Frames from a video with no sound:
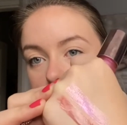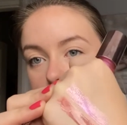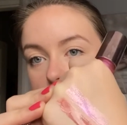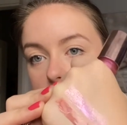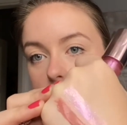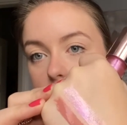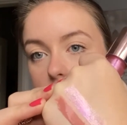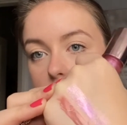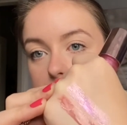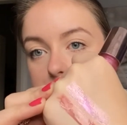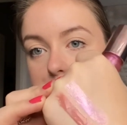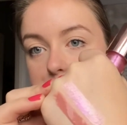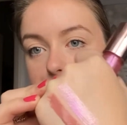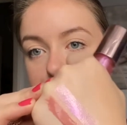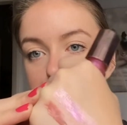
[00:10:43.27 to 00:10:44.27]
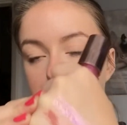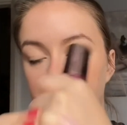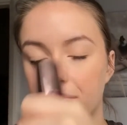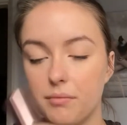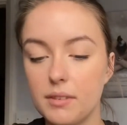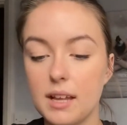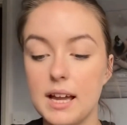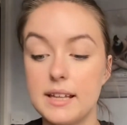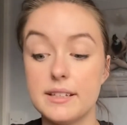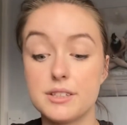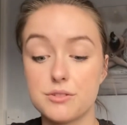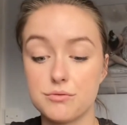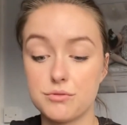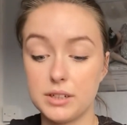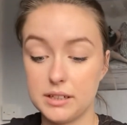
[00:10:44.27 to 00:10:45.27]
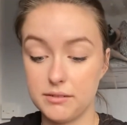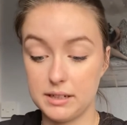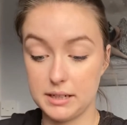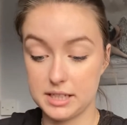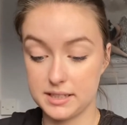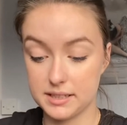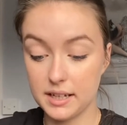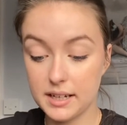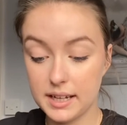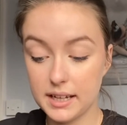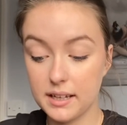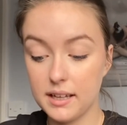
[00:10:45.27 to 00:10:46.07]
it, and it's really, really stunning.